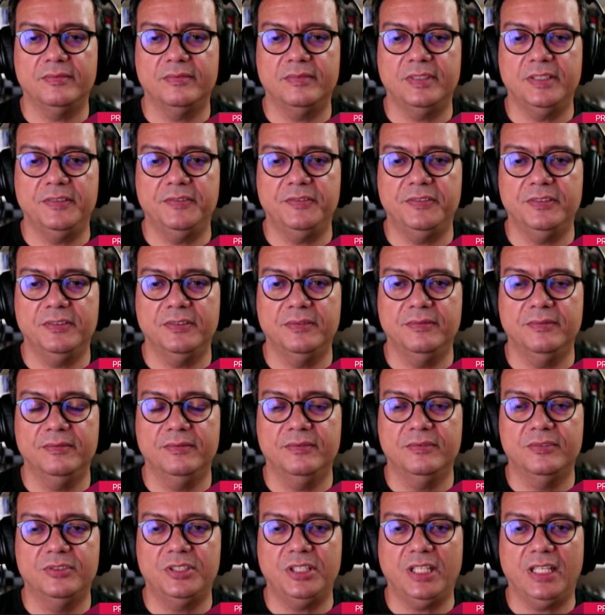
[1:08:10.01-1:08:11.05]
If you
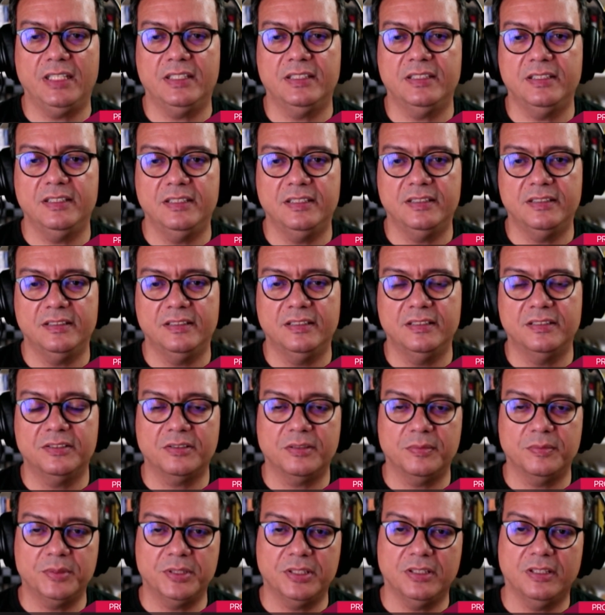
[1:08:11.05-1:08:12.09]
check the
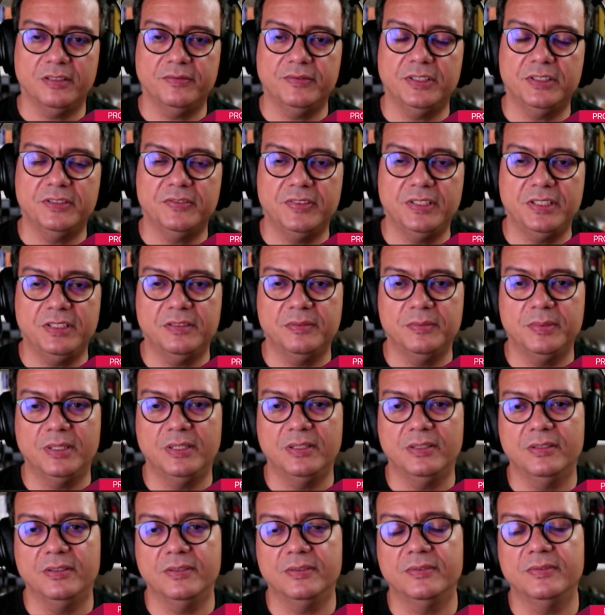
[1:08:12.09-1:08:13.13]
description of this video
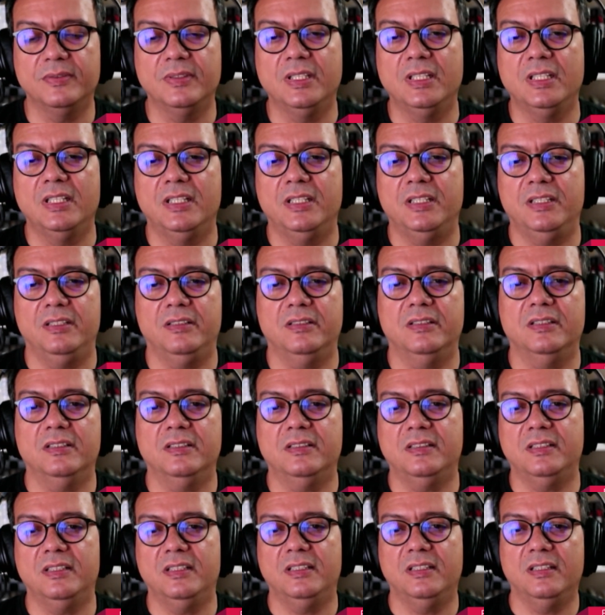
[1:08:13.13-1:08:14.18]
below, you're gonna
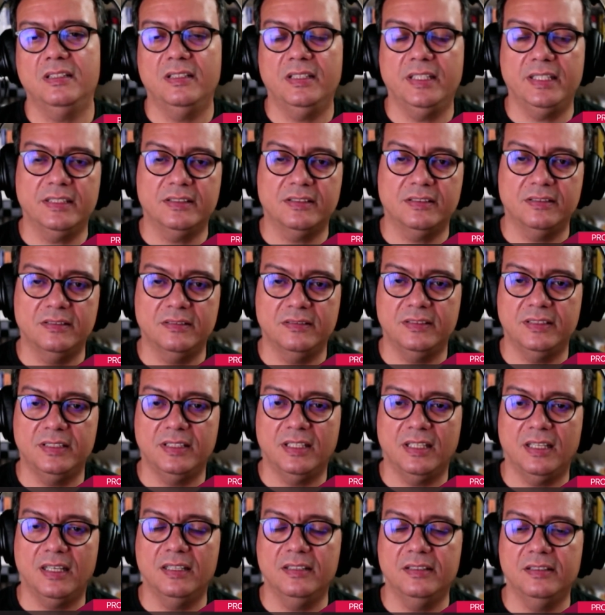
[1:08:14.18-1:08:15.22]
see the links to the
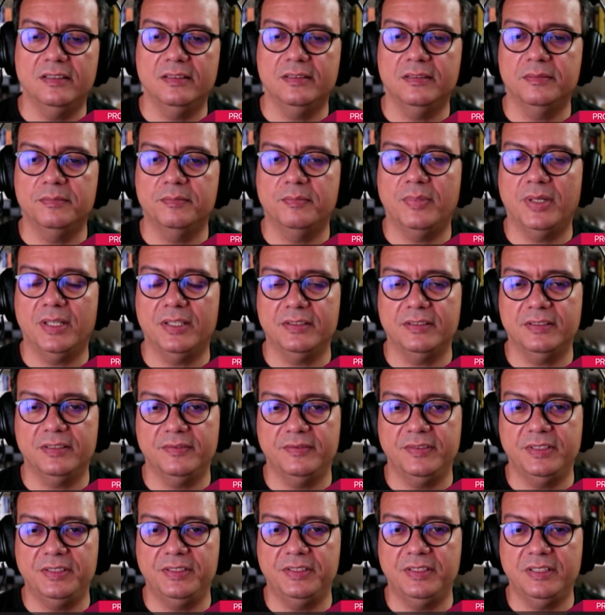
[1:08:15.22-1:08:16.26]
other parts of
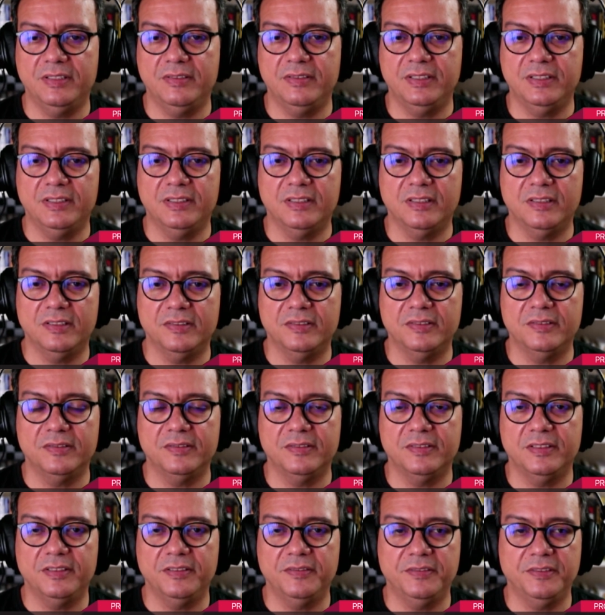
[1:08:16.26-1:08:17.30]
this series. Or
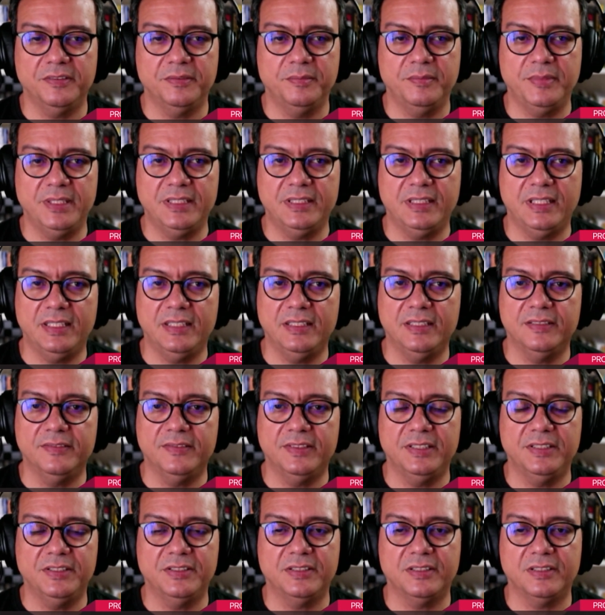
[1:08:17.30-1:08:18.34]
if you missed any of
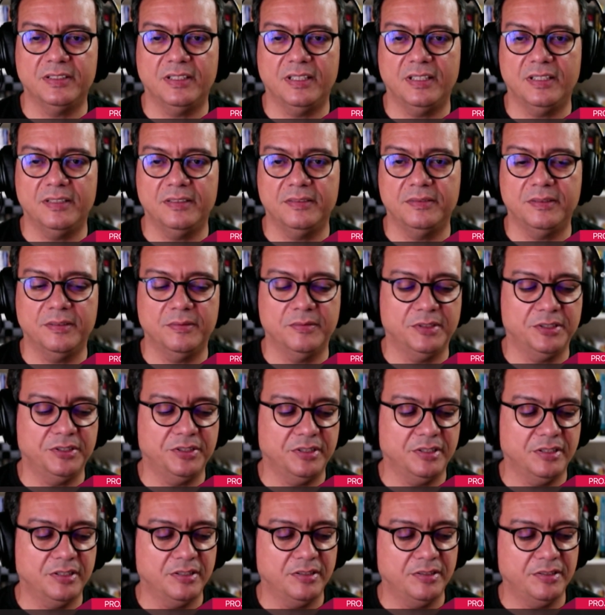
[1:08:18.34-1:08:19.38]
these, I want to
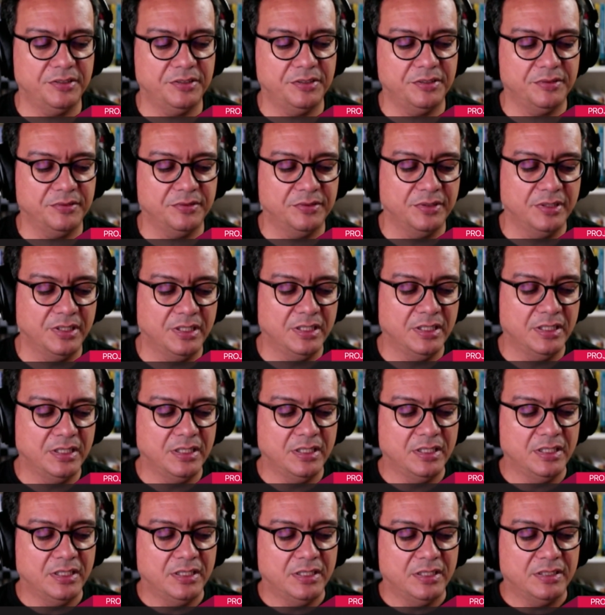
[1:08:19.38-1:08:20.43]
encourage you.
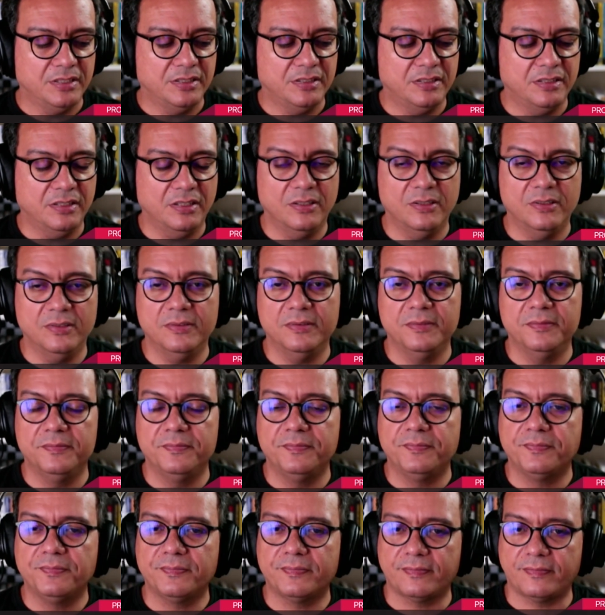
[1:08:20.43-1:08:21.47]
So
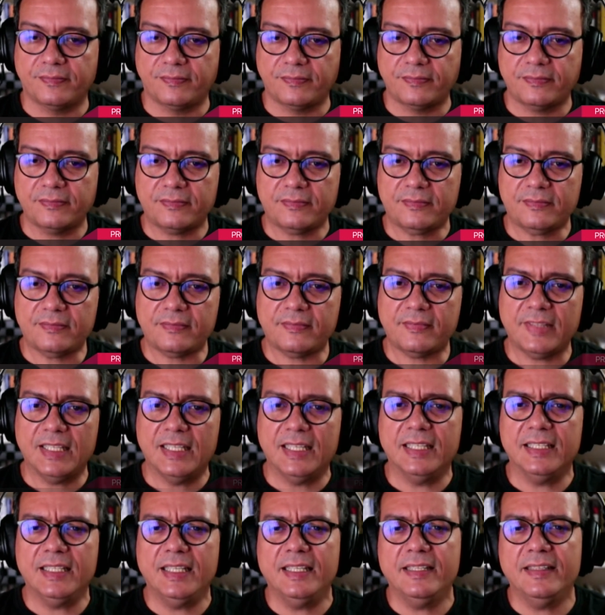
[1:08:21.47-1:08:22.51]

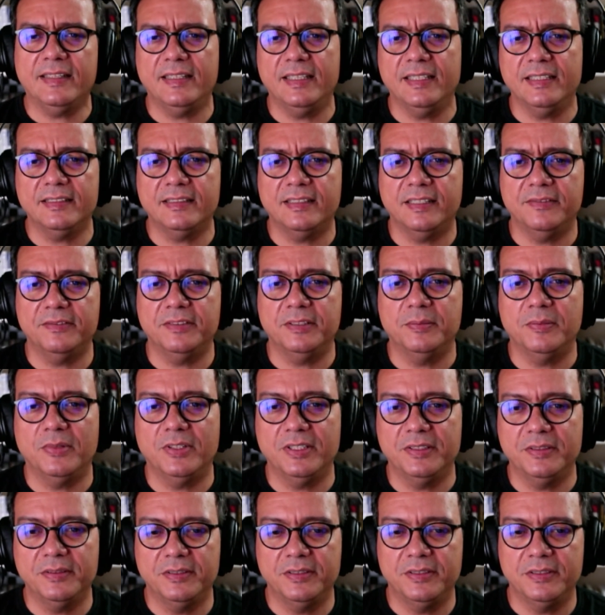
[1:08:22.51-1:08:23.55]
again, thanks
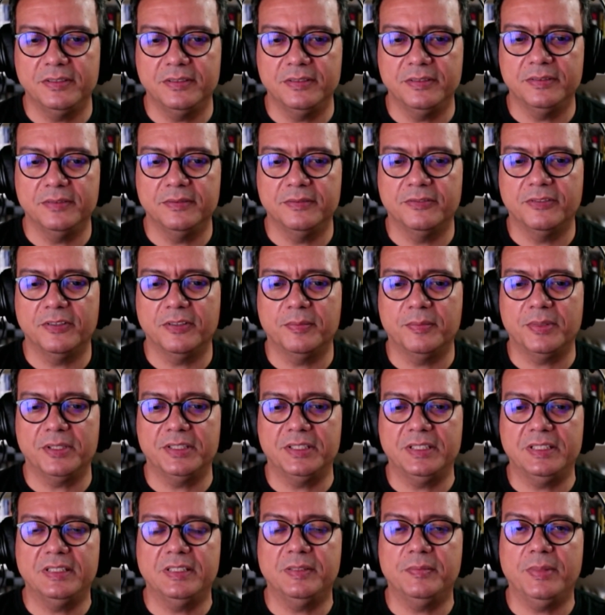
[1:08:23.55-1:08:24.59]
everyone for
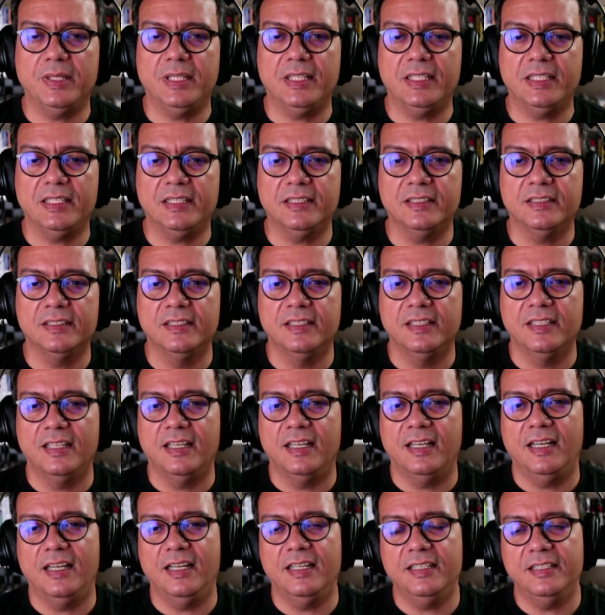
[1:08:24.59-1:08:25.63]
participating.
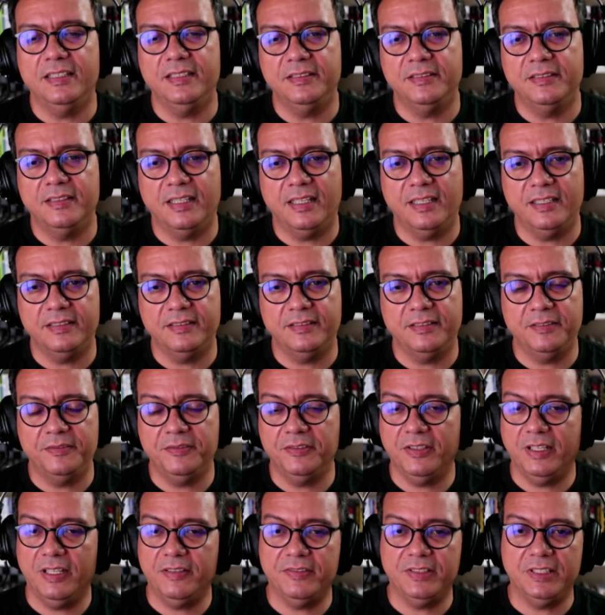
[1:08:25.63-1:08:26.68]
If
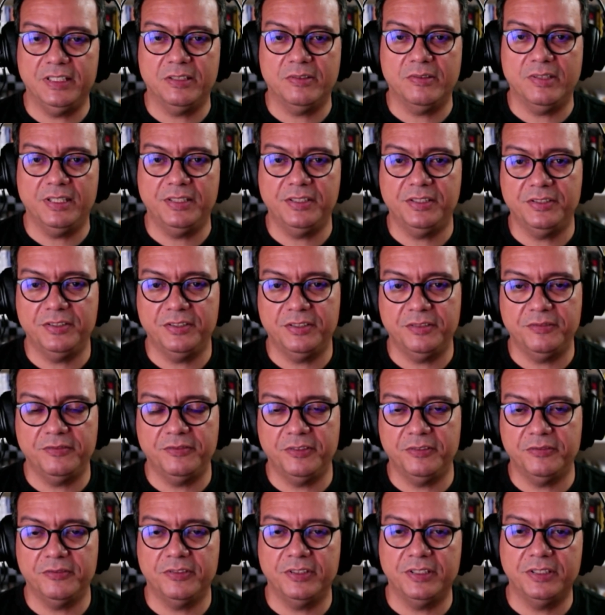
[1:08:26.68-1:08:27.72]
you have any questions, you
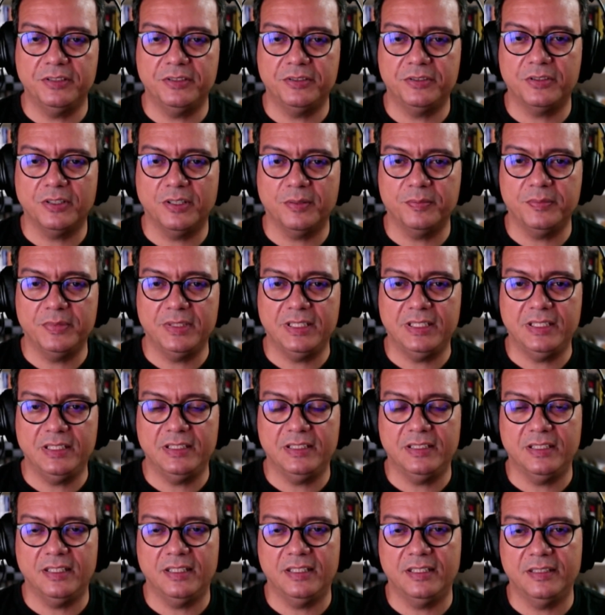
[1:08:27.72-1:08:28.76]
feel free to drop me
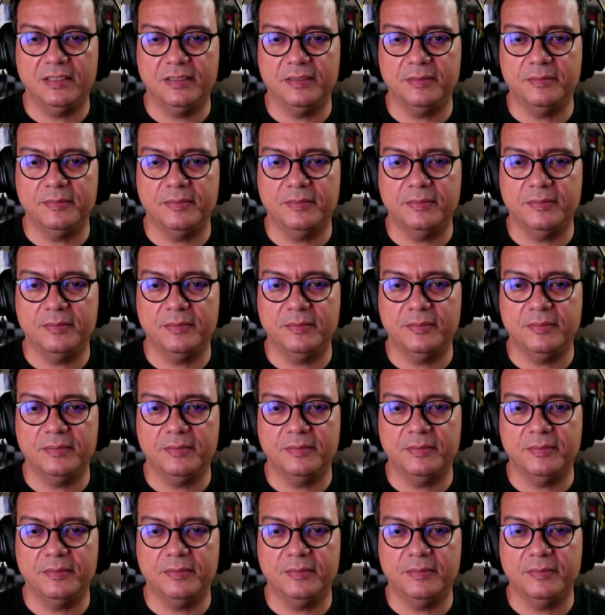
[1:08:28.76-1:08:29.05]
a